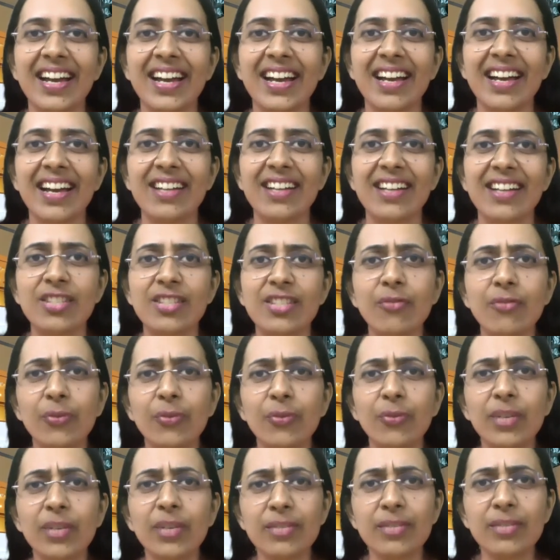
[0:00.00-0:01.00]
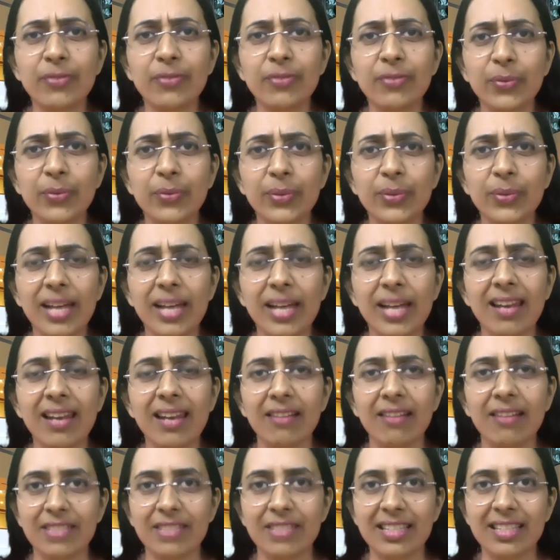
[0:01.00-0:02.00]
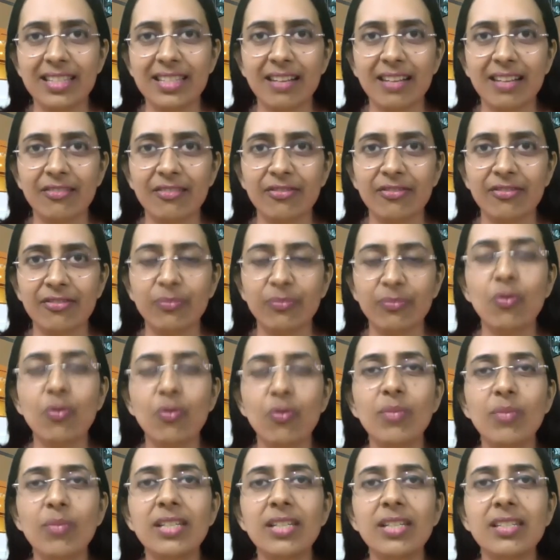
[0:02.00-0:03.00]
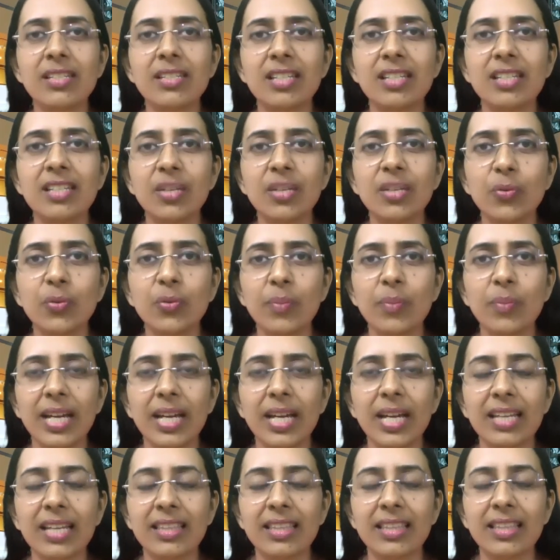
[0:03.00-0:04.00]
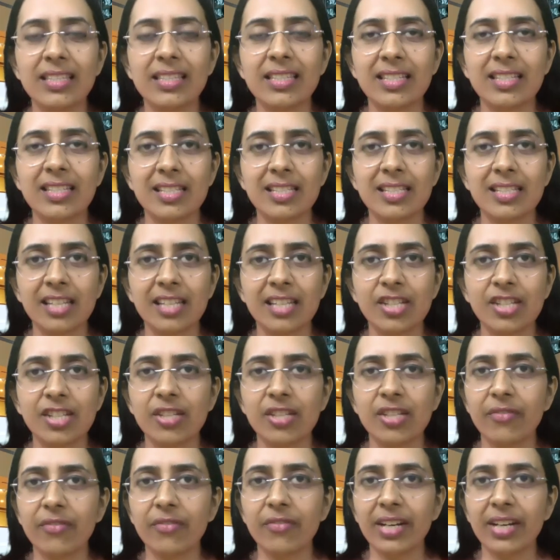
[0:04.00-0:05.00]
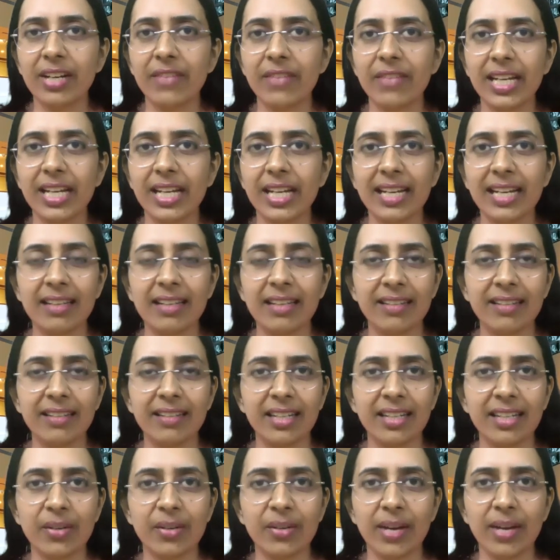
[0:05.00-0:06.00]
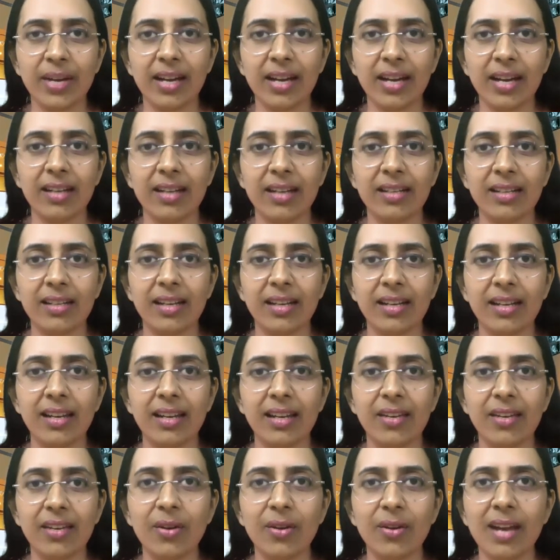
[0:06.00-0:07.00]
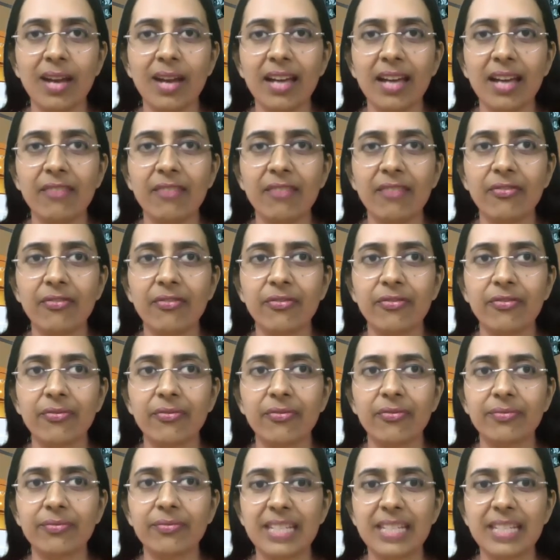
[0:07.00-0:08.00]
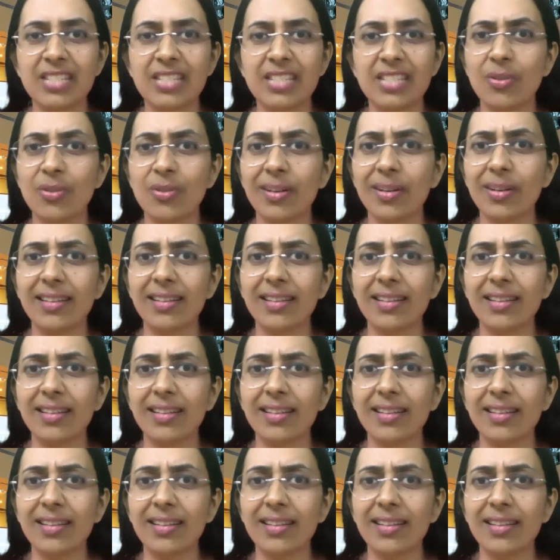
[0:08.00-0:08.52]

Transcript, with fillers: So food is food and love is love. Moment you make this distinction very, very clear in your head, your life is sorted